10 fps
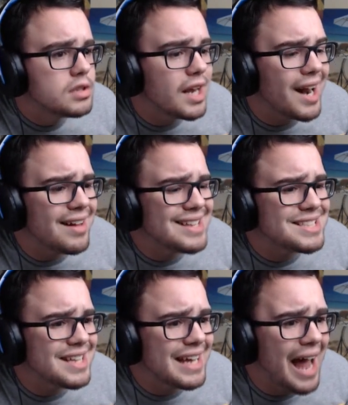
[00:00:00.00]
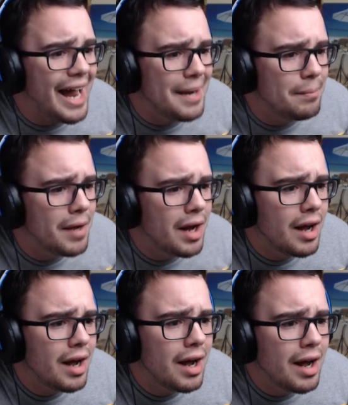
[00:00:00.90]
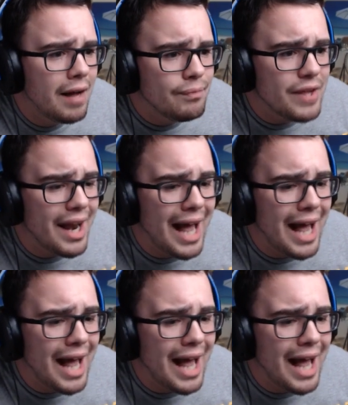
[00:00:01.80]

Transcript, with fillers: Did I glitch the game? Did